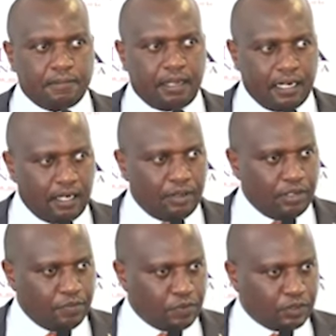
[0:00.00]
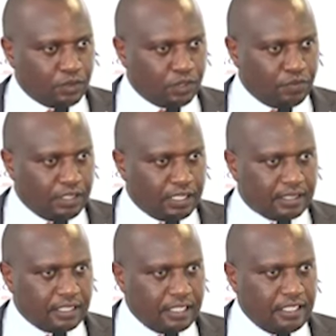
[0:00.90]
allow everyone to reflect
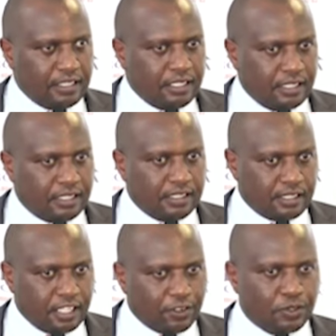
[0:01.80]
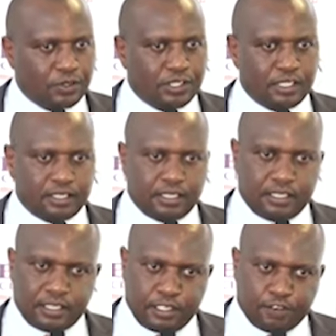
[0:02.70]
that in the little circle you sit,
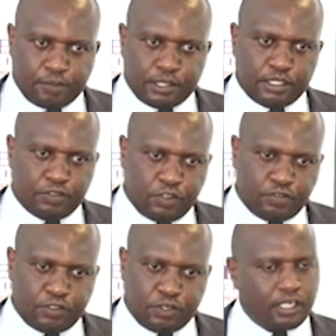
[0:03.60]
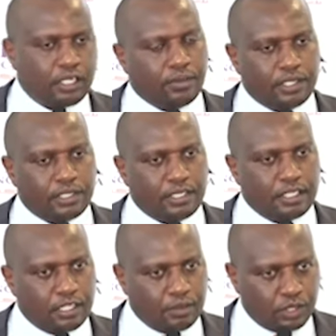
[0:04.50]
in government, devolved or otherwise,
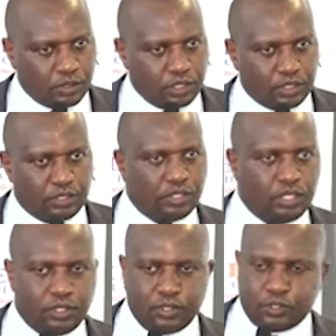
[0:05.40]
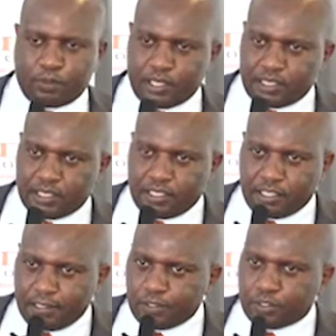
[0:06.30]
in administration, those operating in
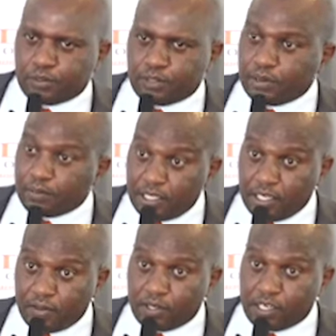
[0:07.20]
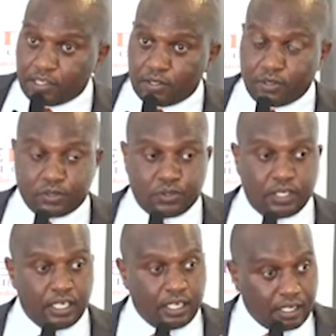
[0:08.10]
the newsrooms, the media owners, those
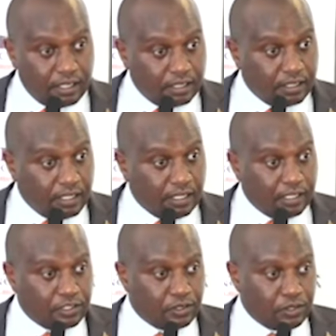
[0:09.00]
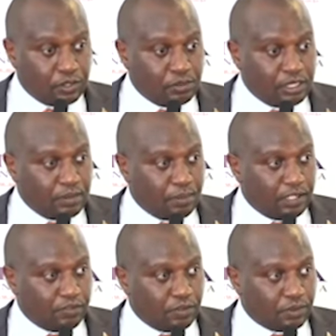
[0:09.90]
running uh, social media
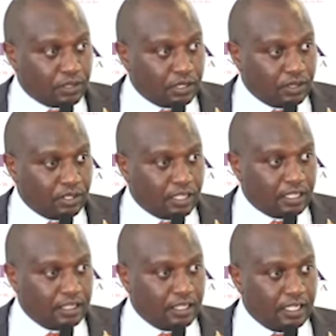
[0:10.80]
platforms and all that,